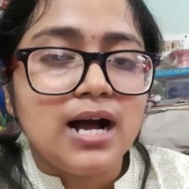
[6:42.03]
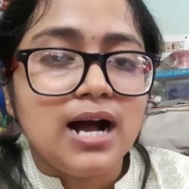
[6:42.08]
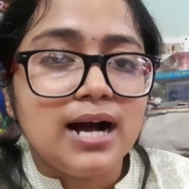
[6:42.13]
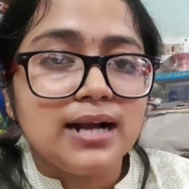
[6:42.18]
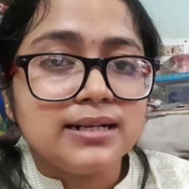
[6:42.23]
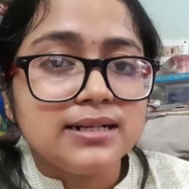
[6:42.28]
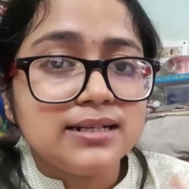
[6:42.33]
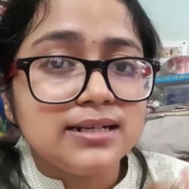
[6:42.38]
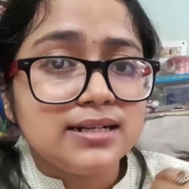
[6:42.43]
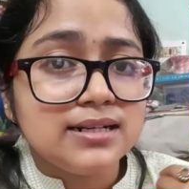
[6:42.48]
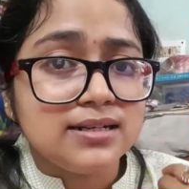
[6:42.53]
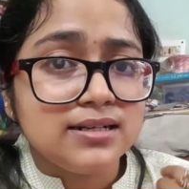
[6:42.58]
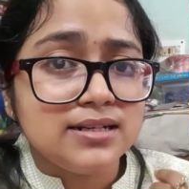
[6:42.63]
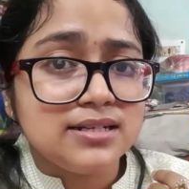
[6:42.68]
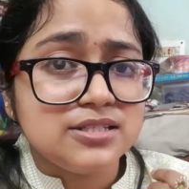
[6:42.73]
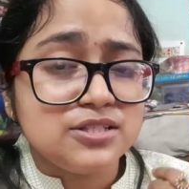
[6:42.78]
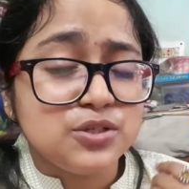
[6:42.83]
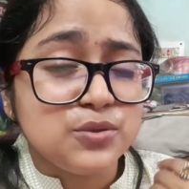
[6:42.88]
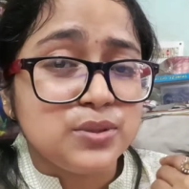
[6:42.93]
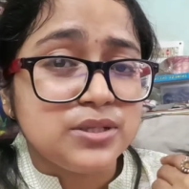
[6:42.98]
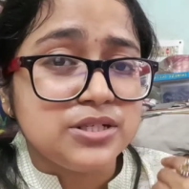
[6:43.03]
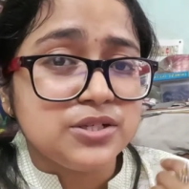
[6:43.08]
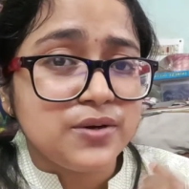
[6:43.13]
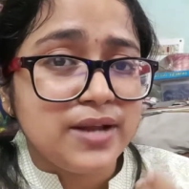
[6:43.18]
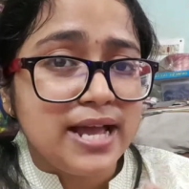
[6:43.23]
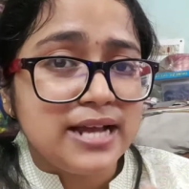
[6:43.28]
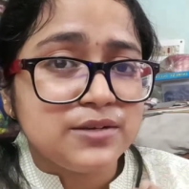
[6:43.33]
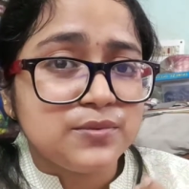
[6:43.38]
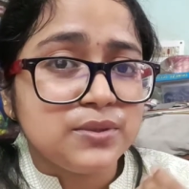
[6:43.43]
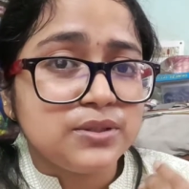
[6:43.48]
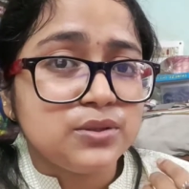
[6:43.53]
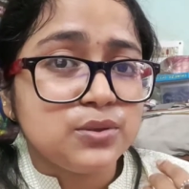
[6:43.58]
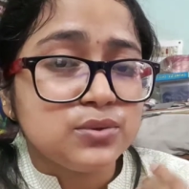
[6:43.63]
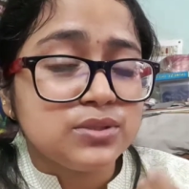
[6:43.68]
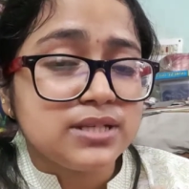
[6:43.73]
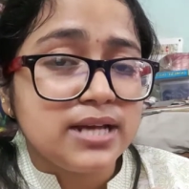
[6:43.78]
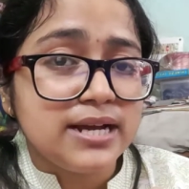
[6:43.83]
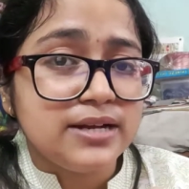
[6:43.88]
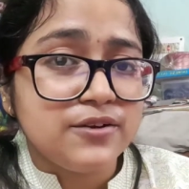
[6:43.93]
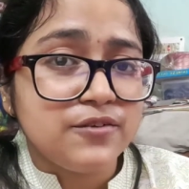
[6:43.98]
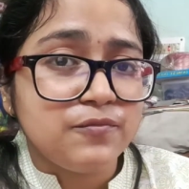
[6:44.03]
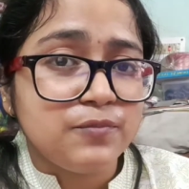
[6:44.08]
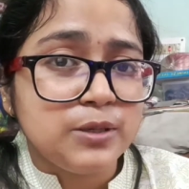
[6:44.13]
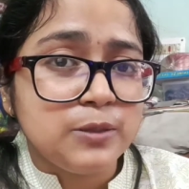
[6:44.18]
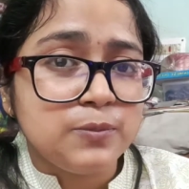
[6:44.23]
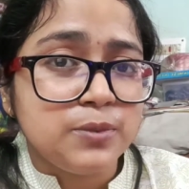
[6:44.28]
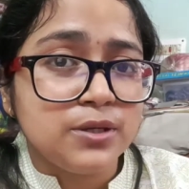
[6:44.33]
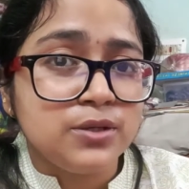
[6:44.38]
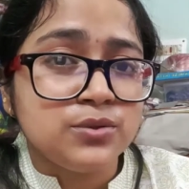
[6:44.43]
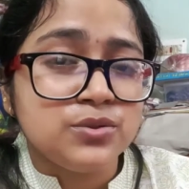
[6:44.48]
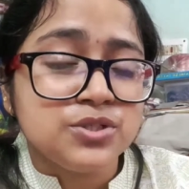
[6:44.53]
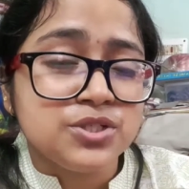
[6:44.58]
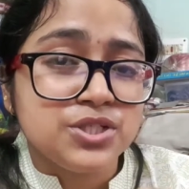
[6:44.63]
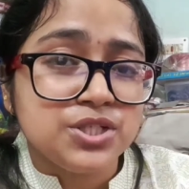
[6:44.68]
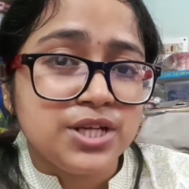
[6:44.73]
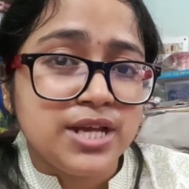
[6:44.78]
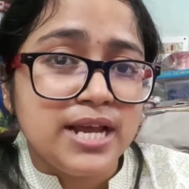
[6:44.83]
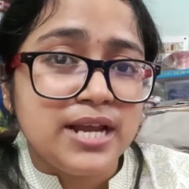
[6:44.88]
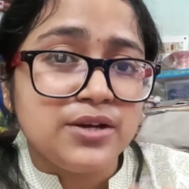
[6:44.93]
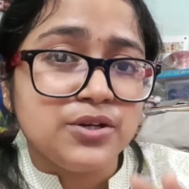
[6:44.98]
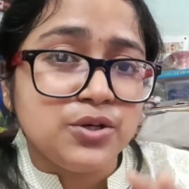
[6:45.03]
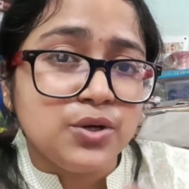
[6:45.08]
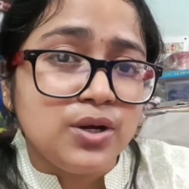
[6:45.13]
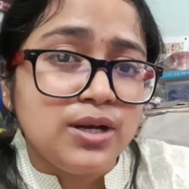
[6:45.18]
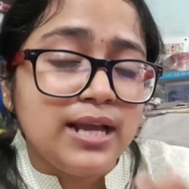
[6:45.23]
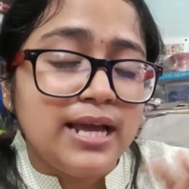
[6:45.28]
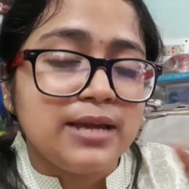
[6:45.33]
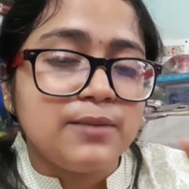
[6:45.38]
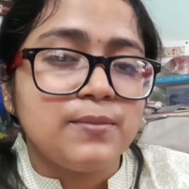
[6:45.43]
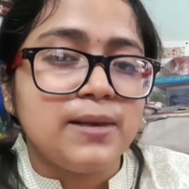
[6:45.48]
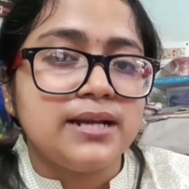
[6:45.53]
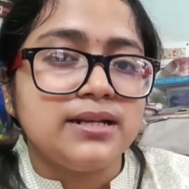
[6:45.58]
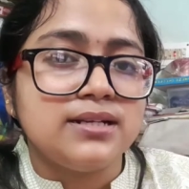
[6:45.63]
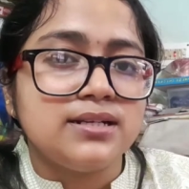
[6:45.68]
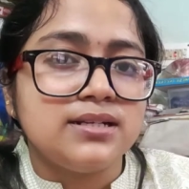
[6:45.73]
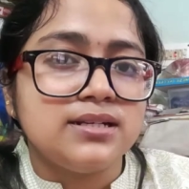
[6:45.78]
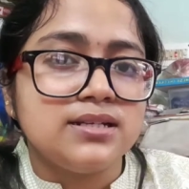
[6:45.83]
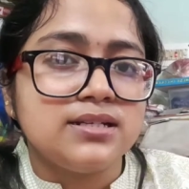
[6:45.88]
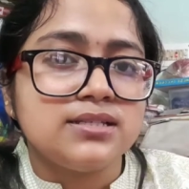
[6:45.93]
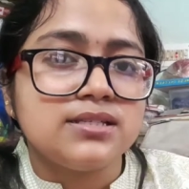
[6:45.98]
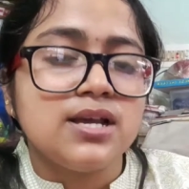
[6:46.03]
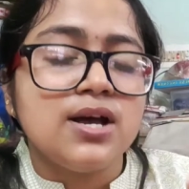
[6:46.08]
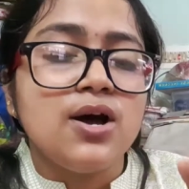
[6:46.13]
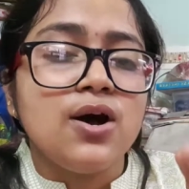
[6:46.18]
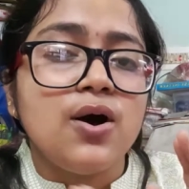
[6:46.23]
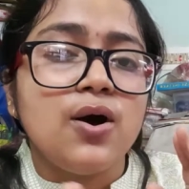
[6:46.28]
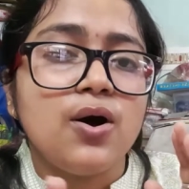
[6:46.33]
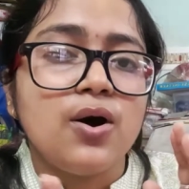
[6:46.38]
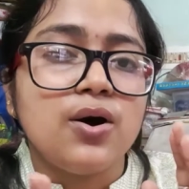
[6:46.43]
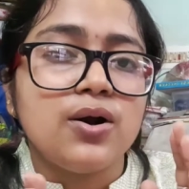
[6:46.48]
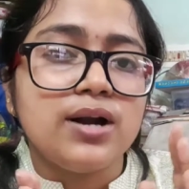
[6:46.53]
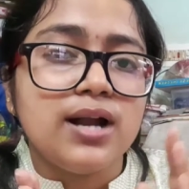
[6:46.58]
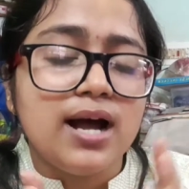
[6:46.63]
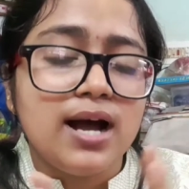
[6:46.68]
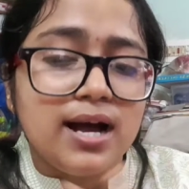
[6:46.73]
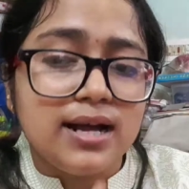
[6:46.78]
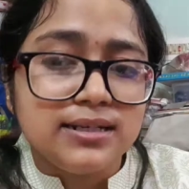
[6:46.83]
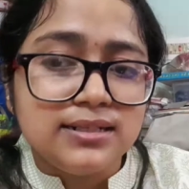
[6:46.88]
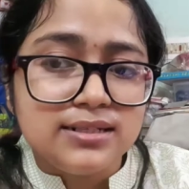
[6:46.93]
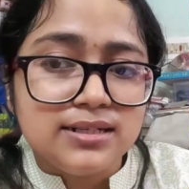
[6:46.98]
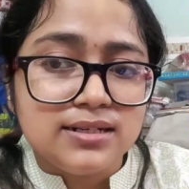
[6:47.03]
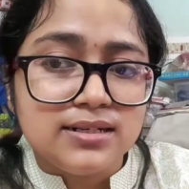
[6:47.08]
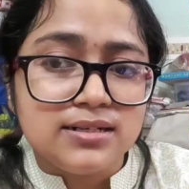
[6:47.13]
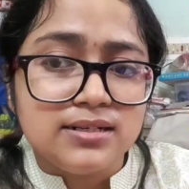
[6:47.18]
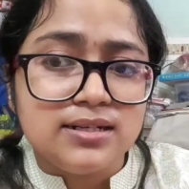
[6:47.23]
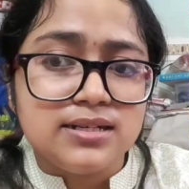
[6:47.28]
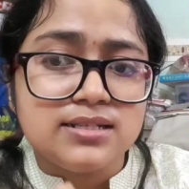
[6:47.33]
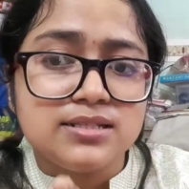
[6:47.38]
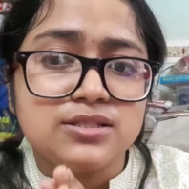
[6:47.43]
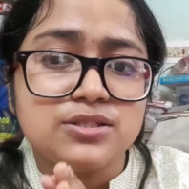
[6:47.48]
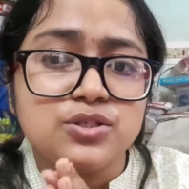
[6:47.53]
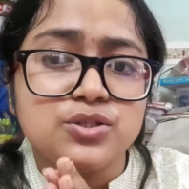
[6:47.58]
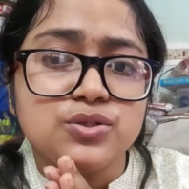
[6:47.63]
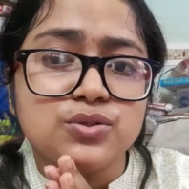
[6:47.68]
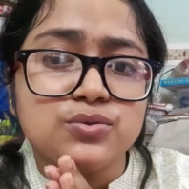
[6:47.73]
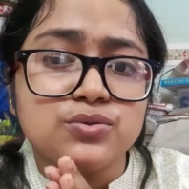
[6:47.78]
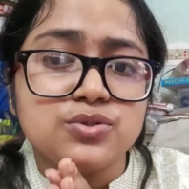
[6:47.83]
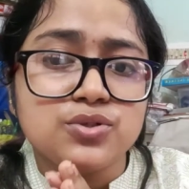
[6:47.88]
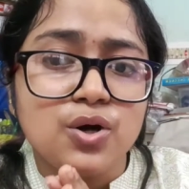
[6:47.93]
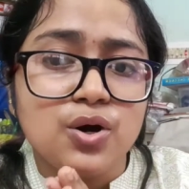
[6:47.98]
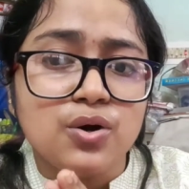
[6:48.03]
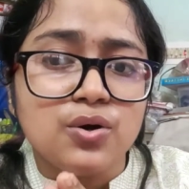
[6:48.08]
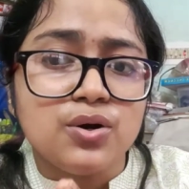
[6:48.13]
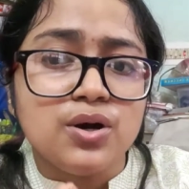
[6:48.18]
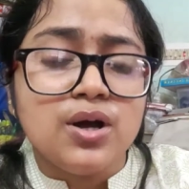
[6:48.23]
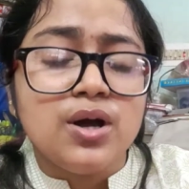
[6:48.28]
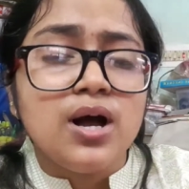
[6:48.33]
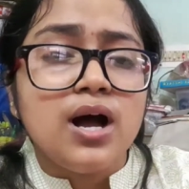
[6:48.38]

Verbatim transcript: Until and unless you interact with those kind of people who share your like-mindedness or until and unless you talk